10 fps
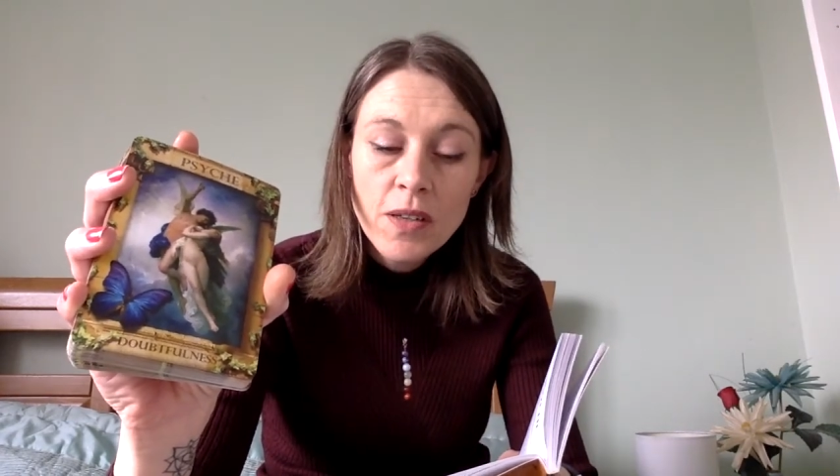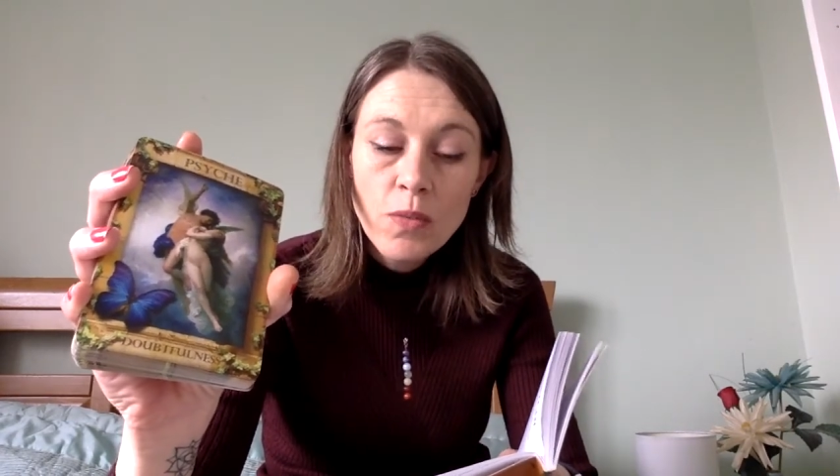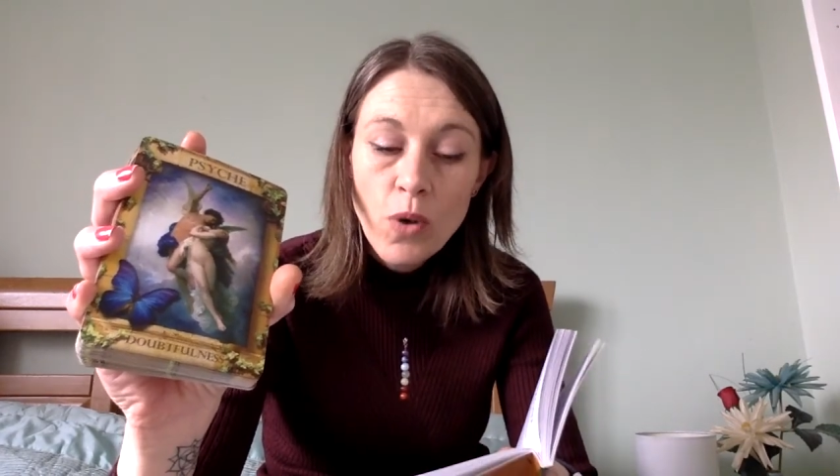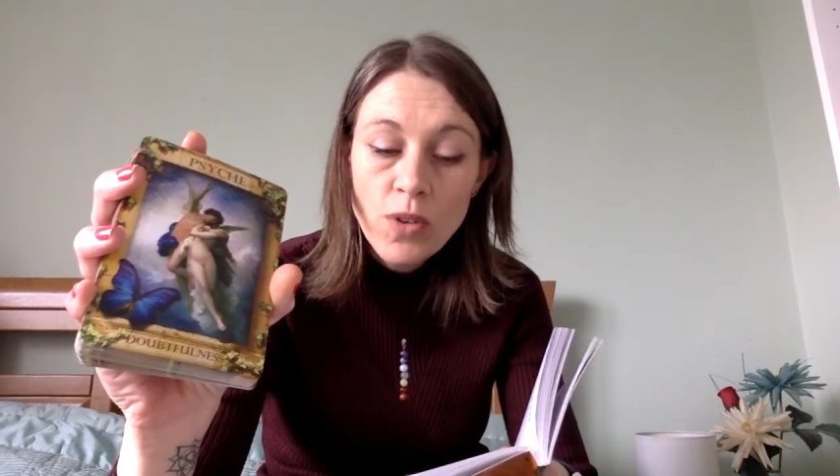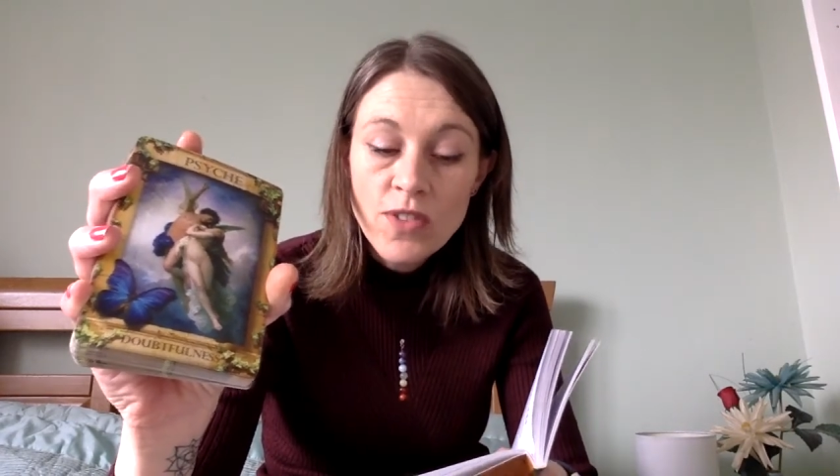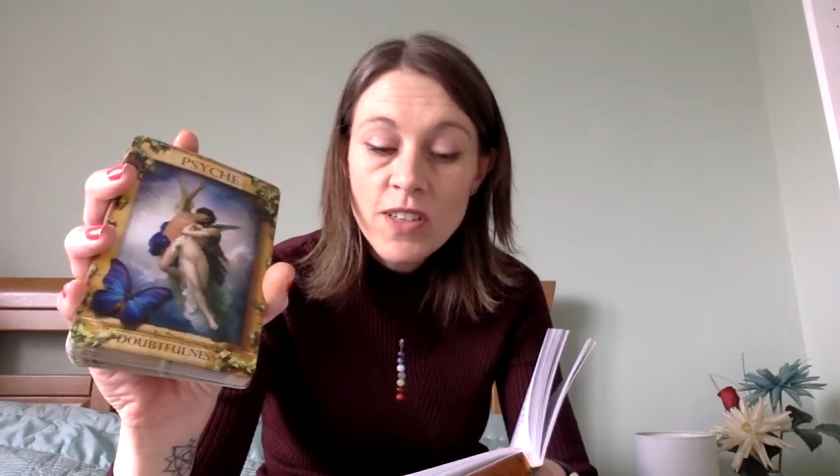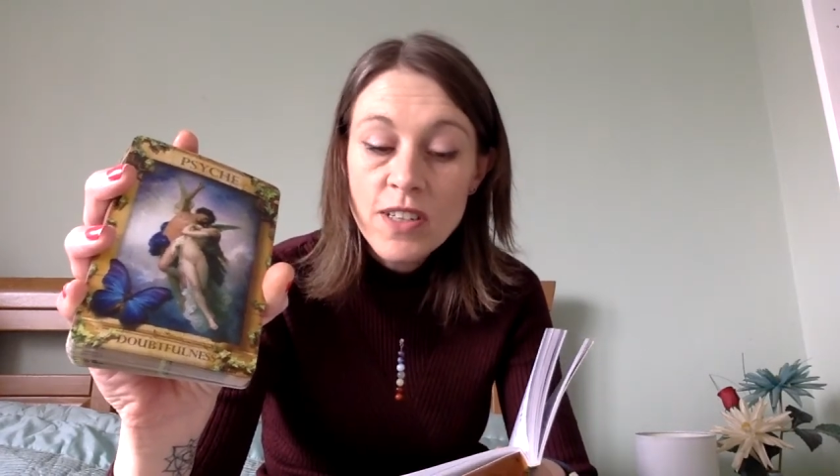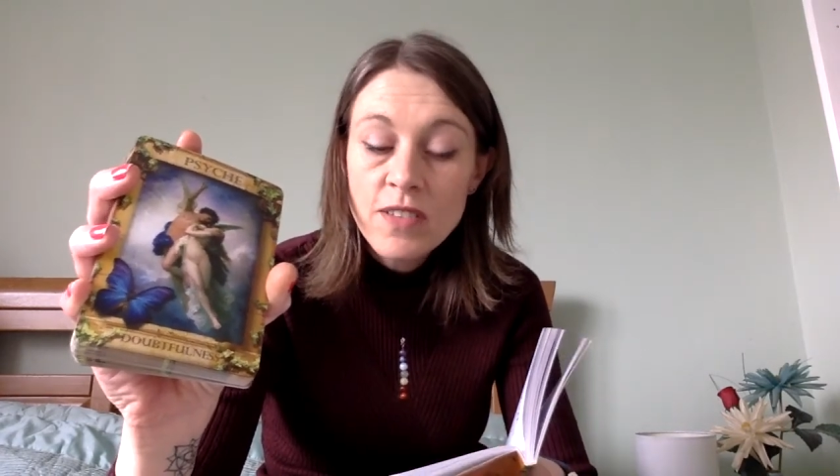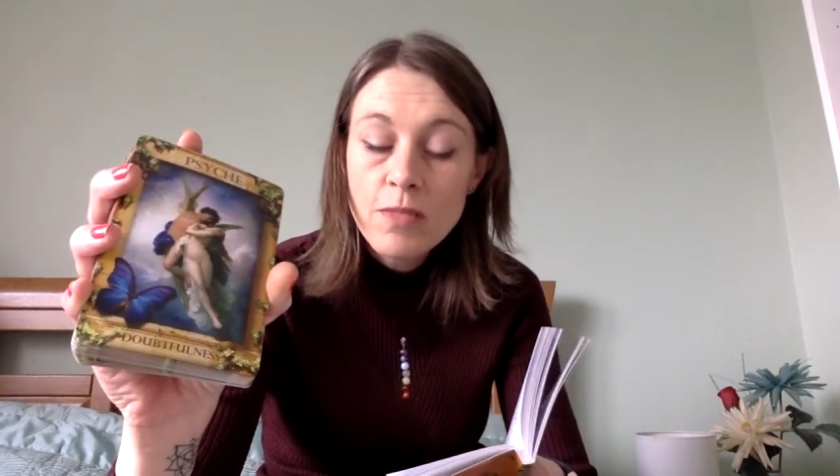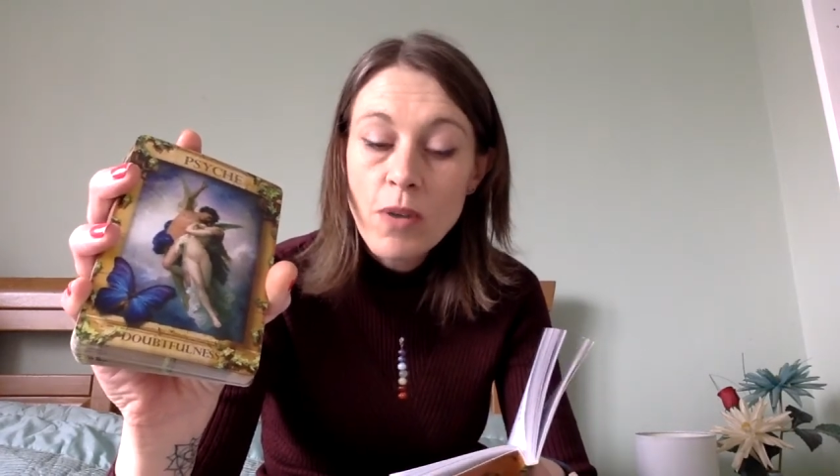What
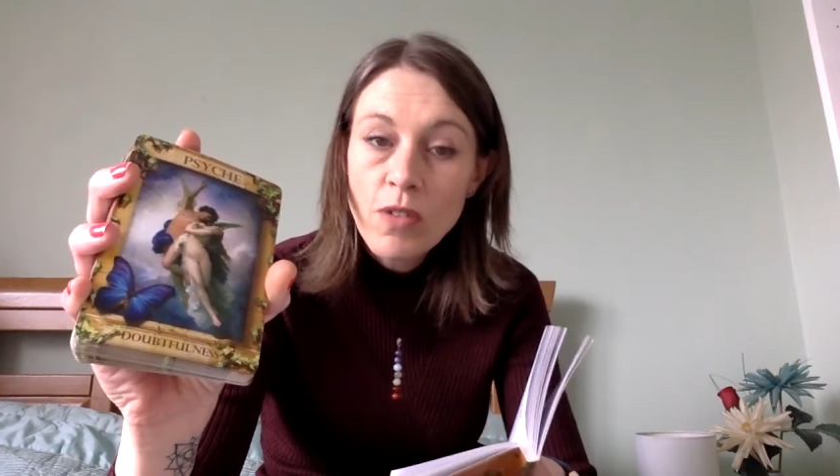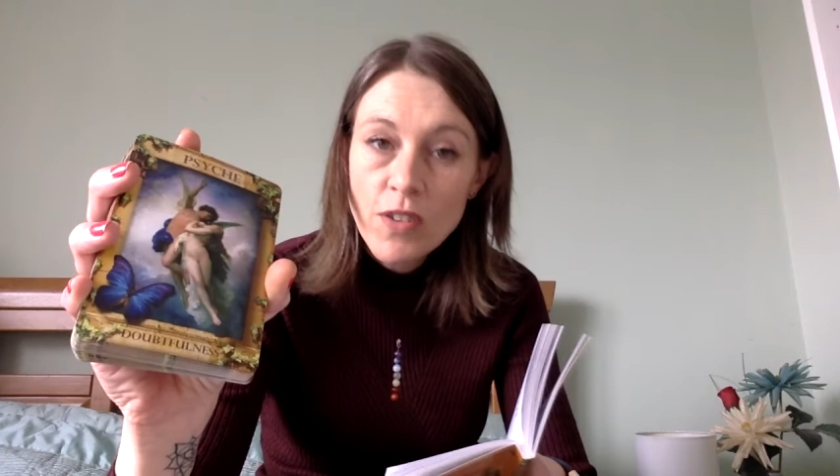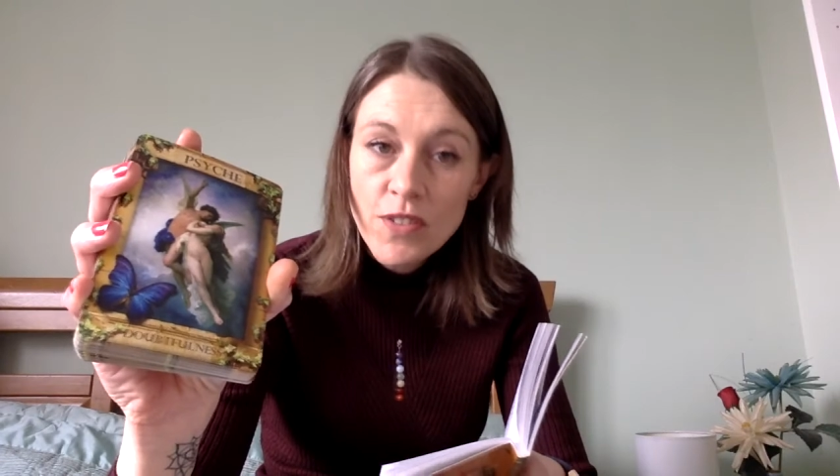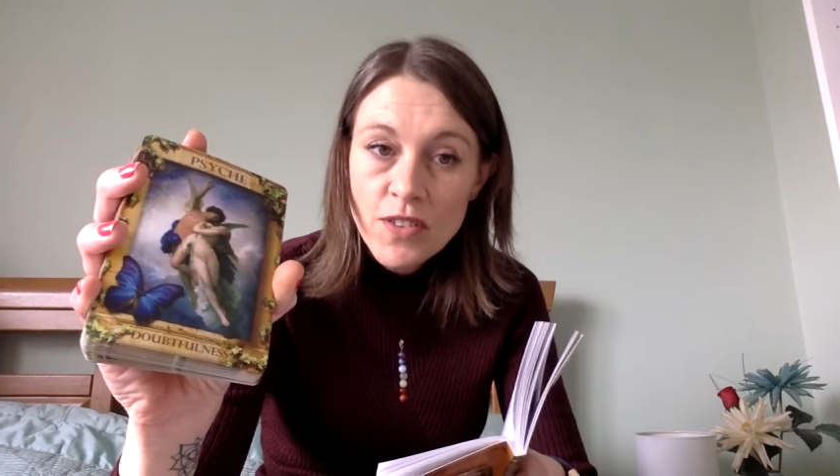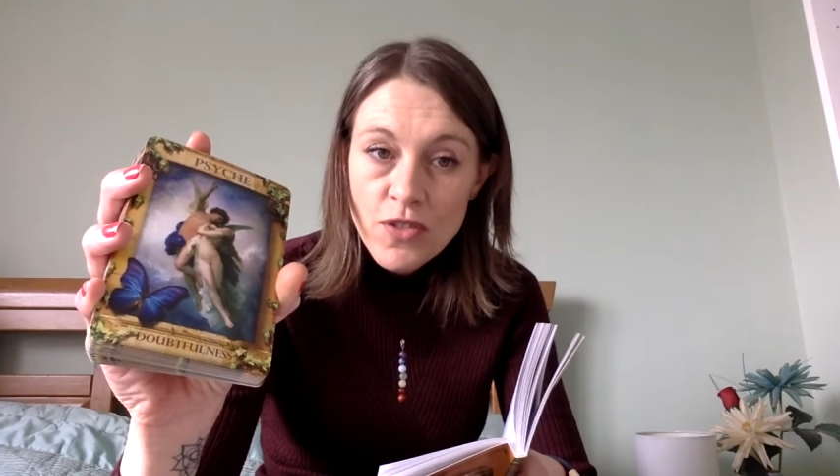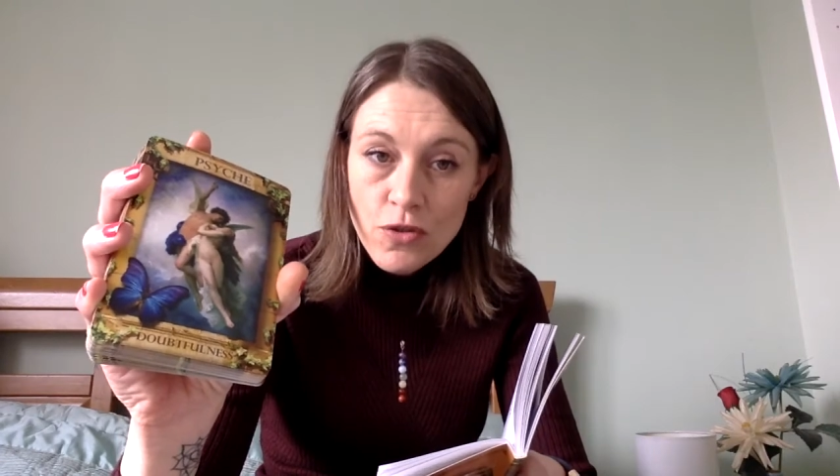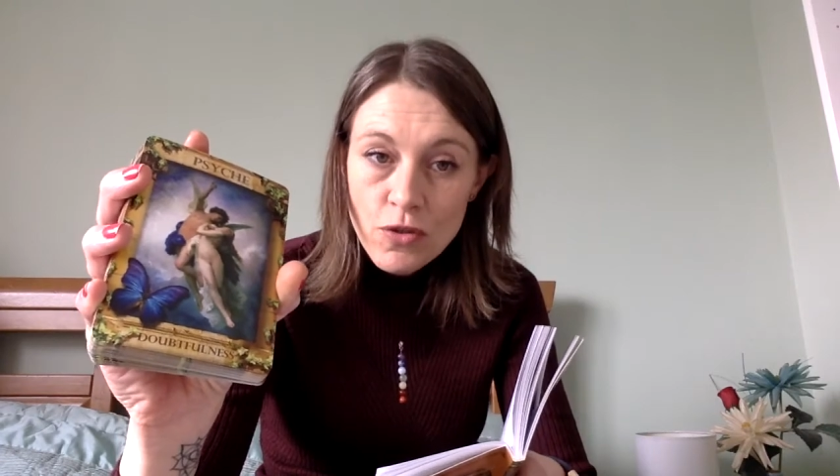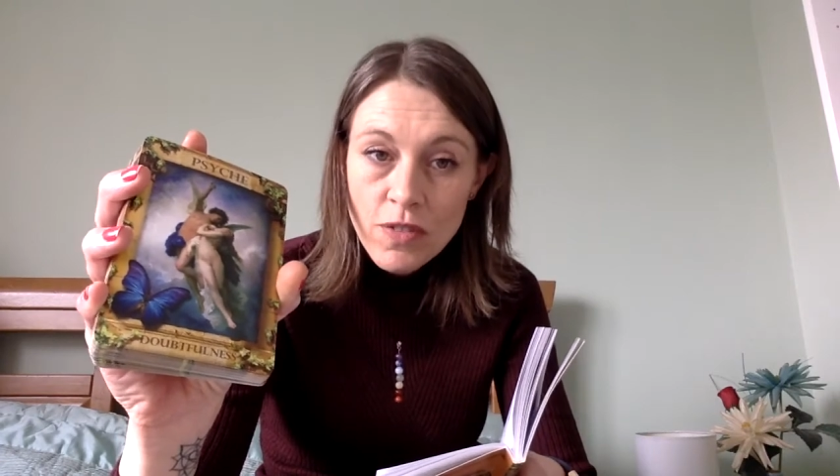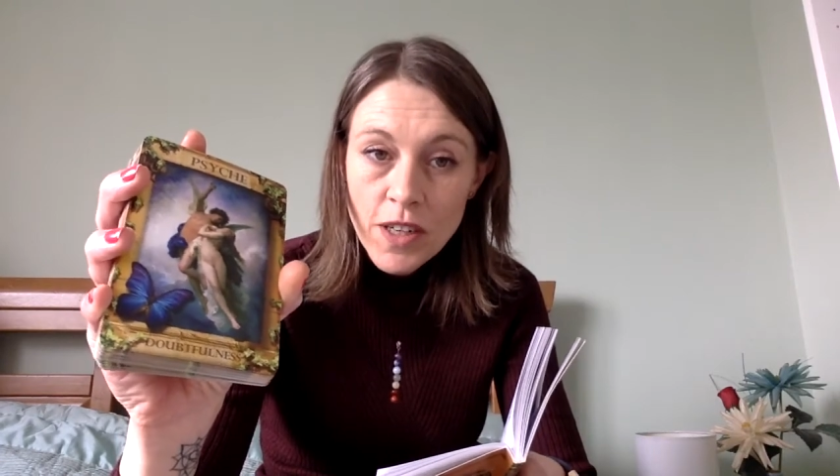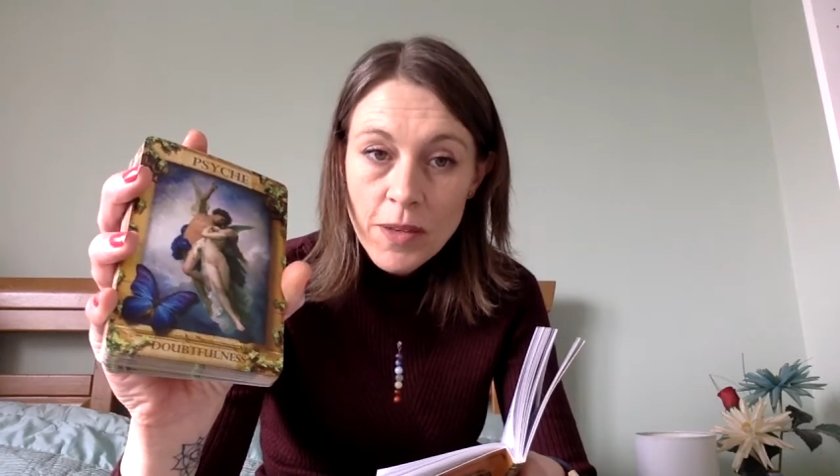is the moral of the
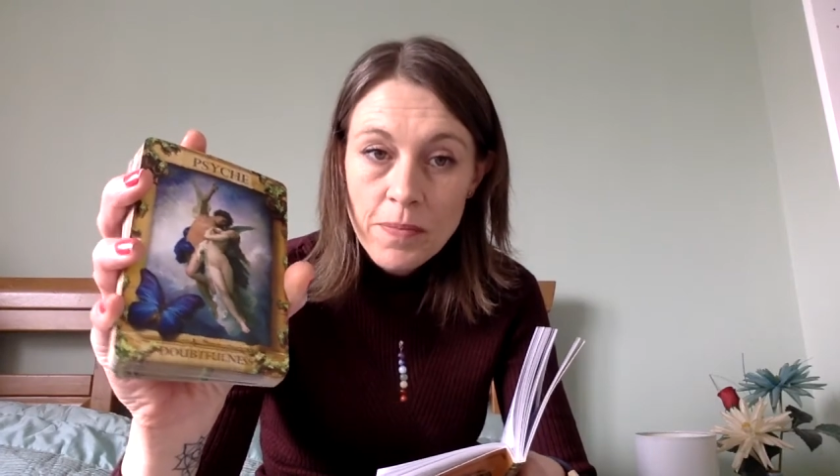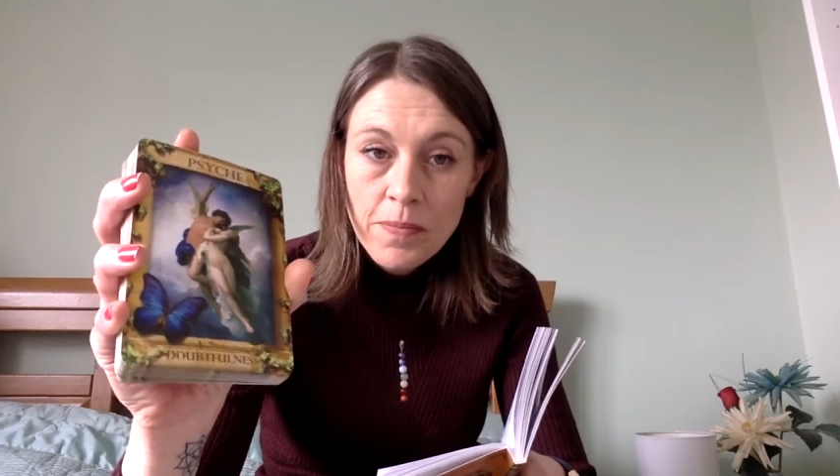story?